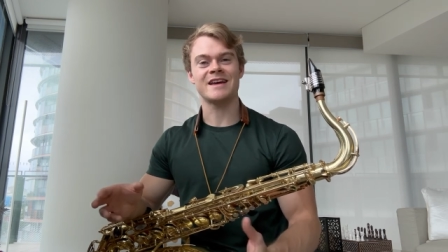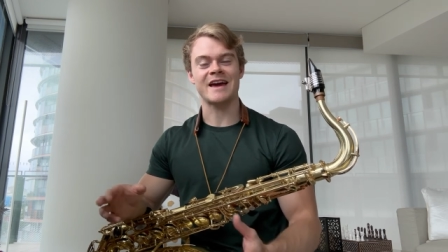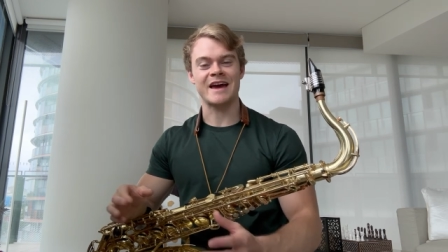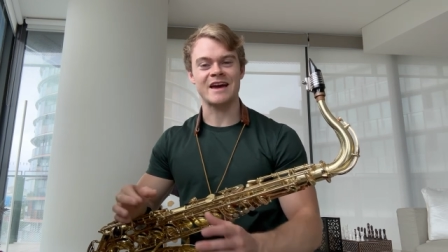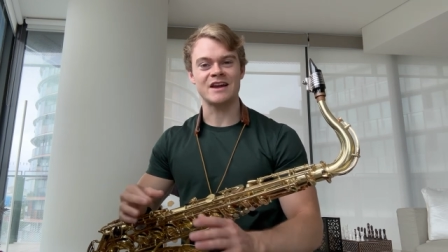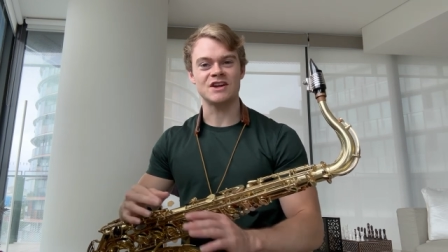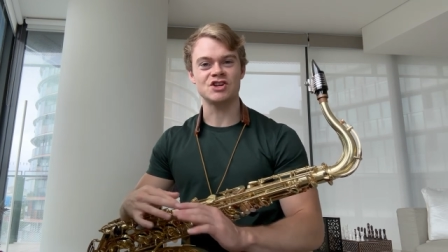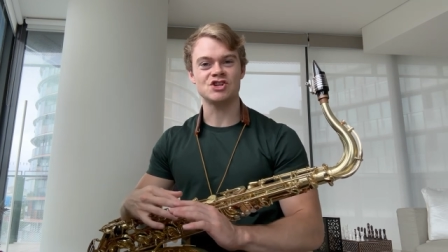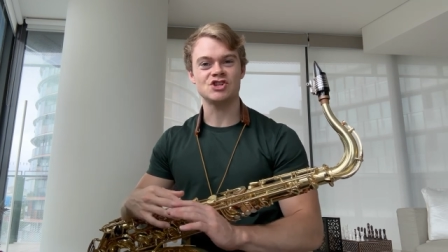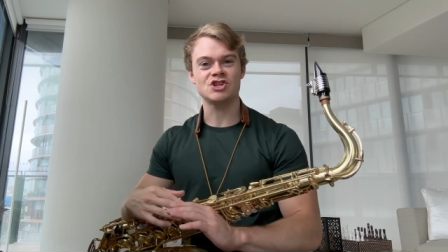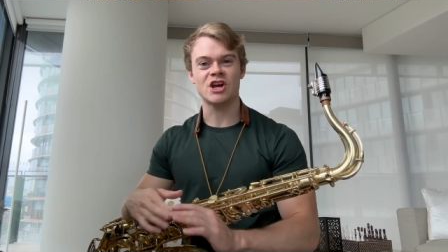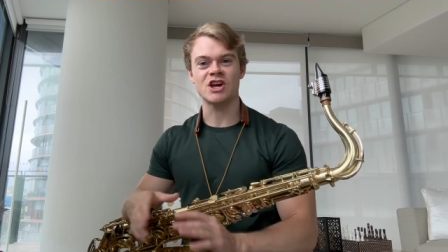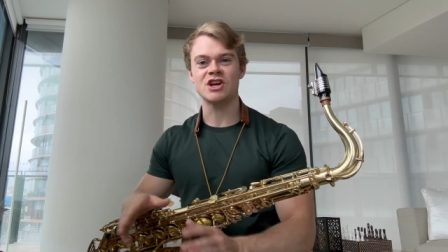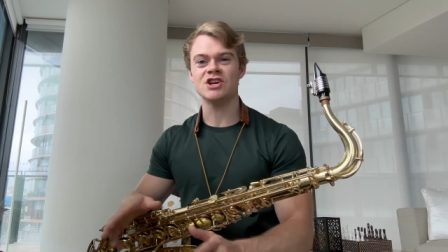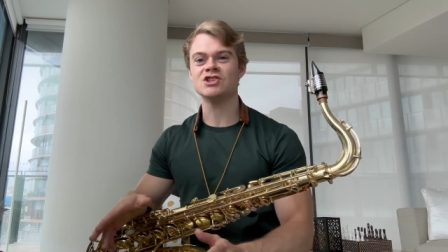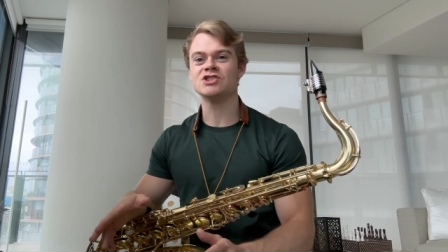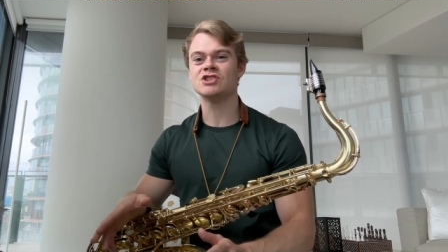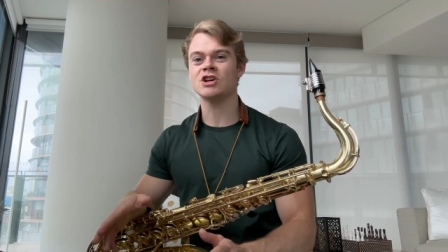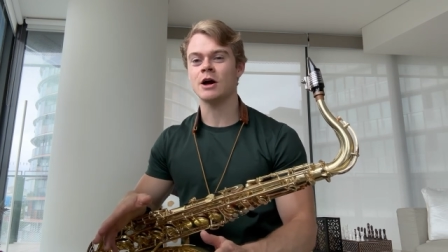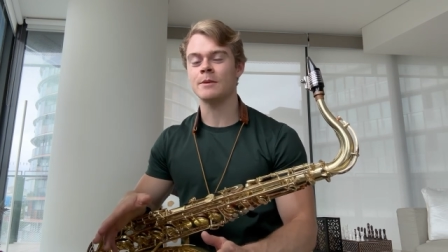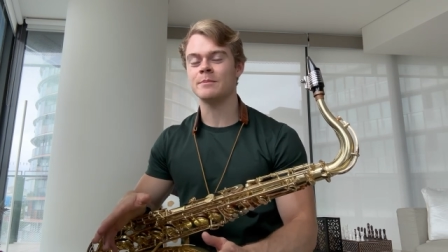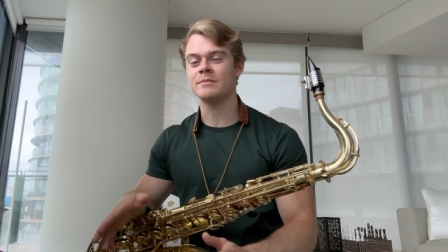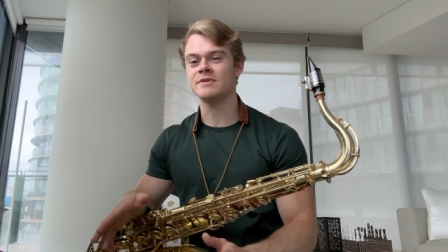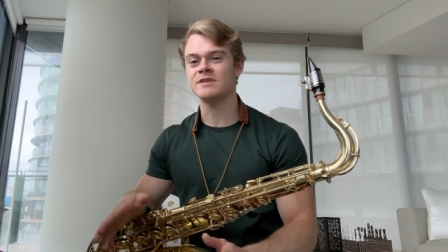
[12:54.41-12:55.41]
and change
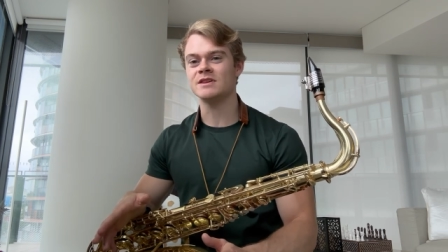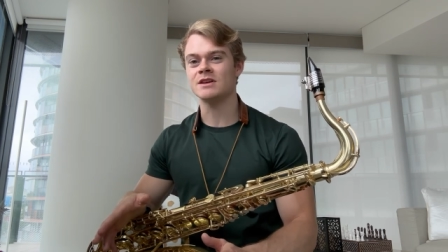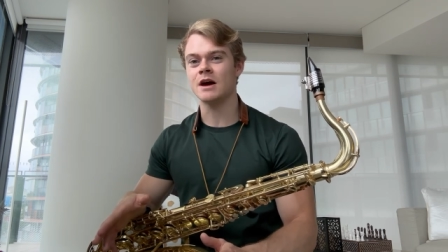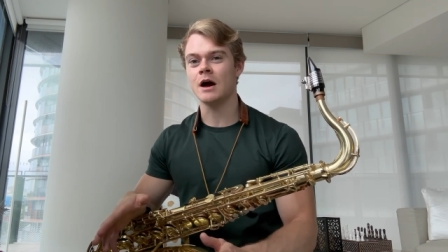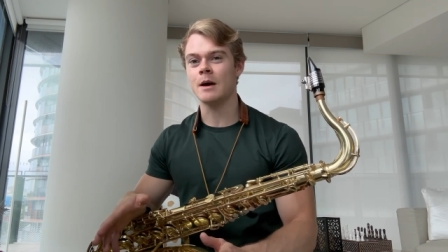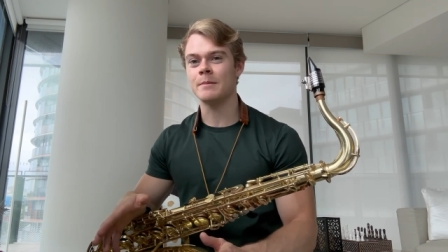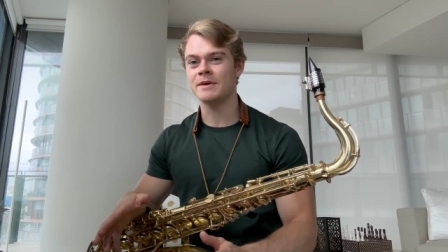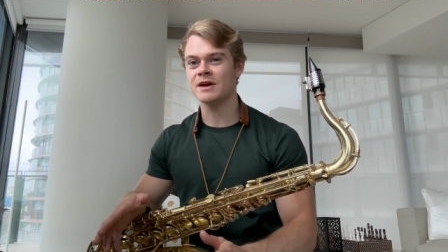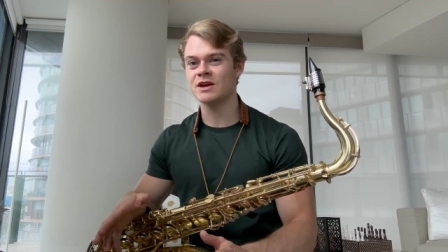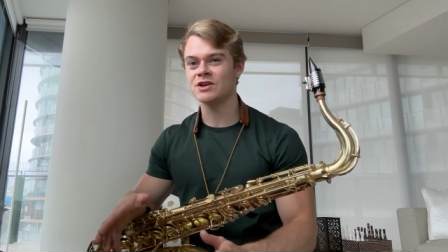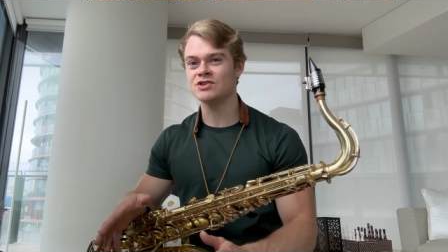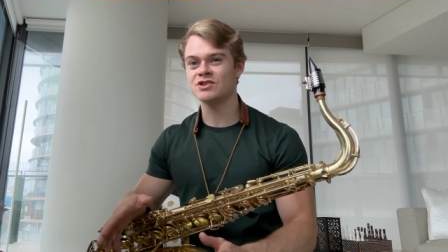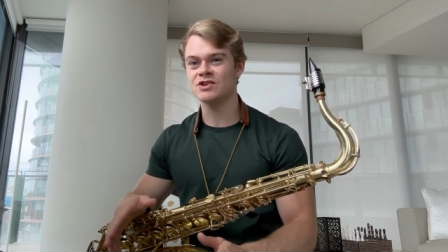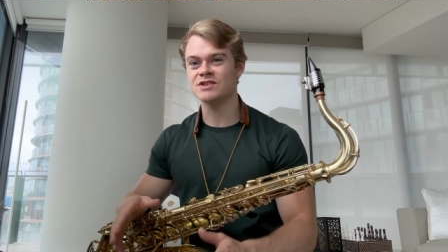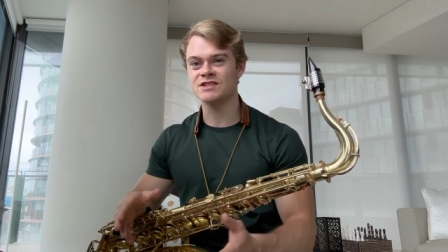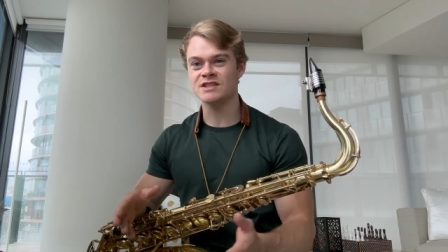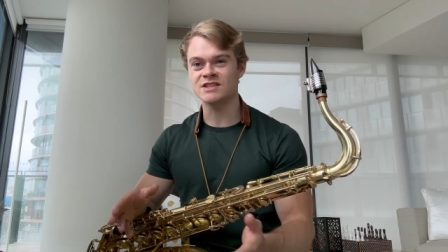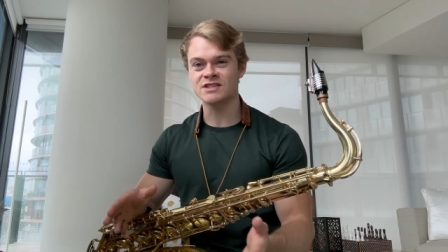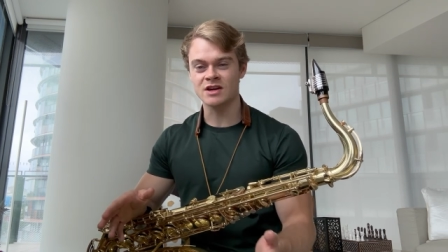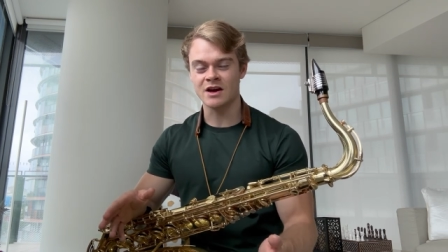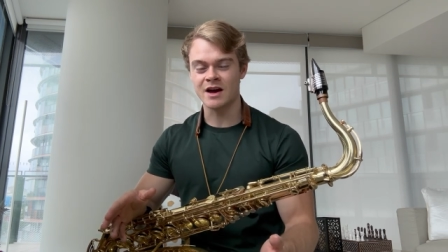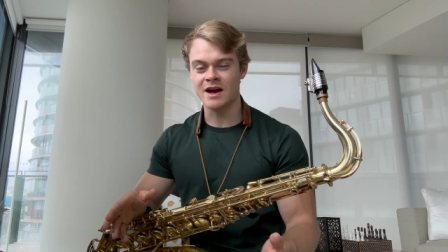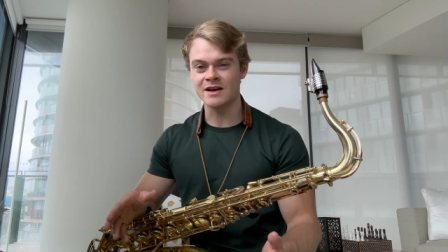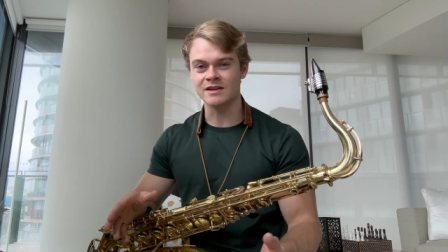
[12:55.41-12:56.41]
up the arpeggios
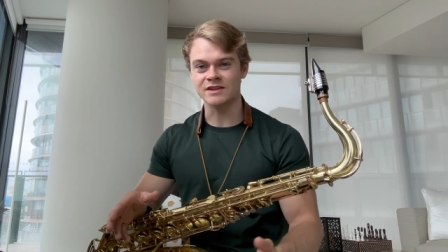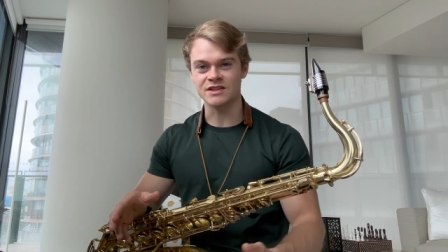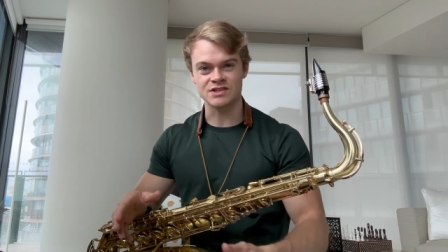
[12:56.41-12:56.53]
entirely.